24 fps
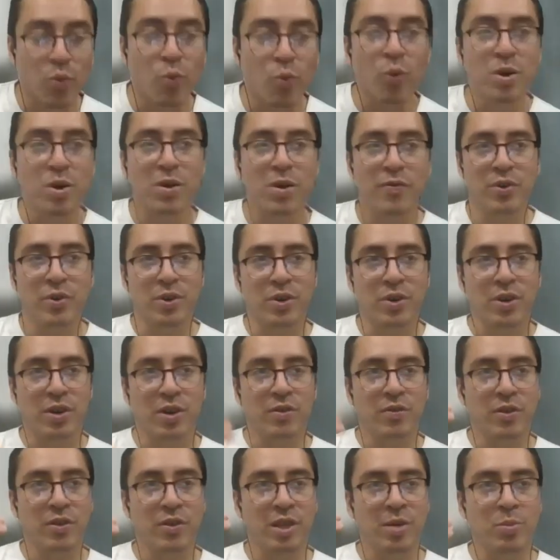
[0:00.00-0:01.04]
one of
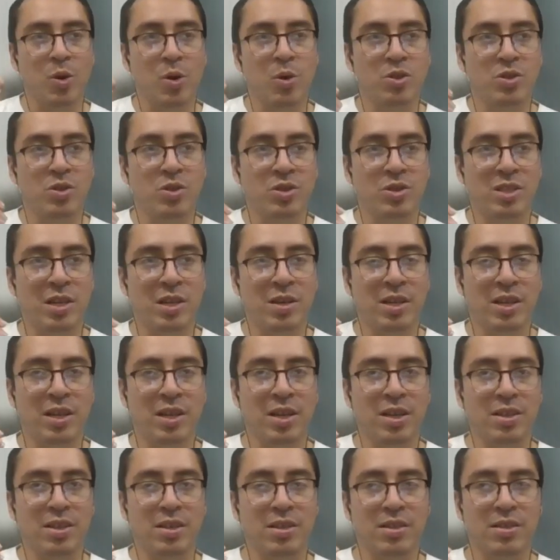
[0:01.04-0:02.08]
the emotions that
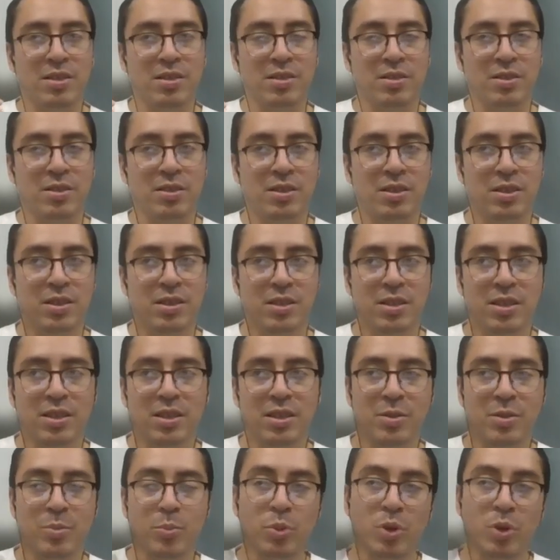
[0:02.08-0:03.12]
can
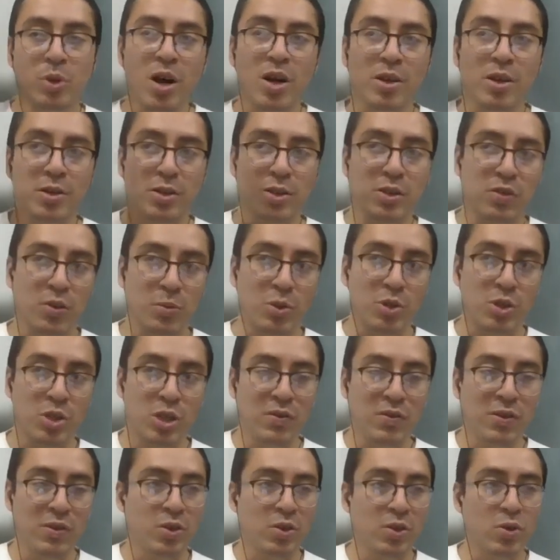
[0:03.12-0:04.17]
block us from
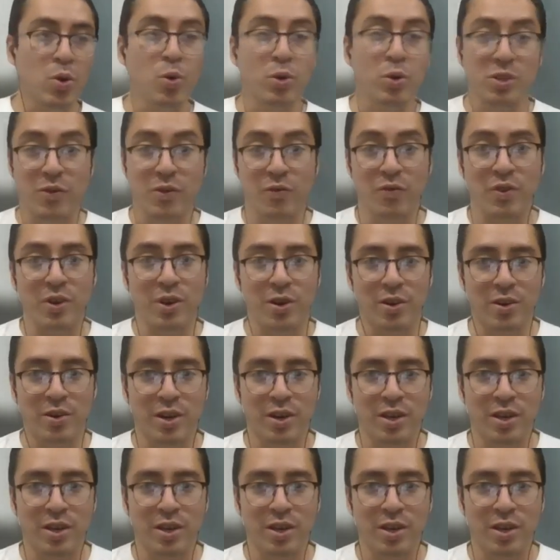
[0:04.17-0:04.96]
achieving our goal is fear,